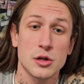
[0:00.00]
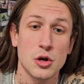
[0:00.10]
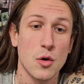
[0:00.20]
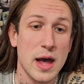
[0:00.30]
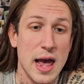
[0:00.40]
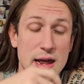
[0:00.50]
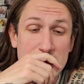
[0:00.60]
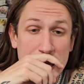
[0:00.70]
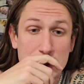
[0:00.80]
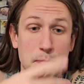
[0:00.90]
go ahead
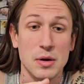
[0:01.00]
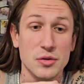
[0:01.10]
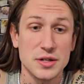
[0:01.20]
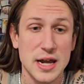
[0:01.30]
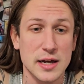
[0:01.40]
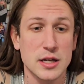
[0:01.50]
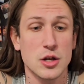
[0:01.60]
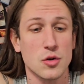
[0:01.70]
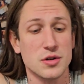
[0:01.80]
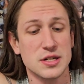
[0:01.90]
and build the deck
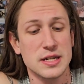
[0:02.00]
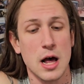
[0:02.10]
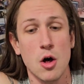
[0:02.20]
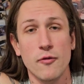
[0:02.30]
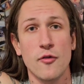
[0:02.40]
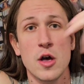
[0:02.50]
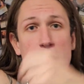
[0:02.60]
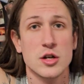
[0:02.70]
yourself.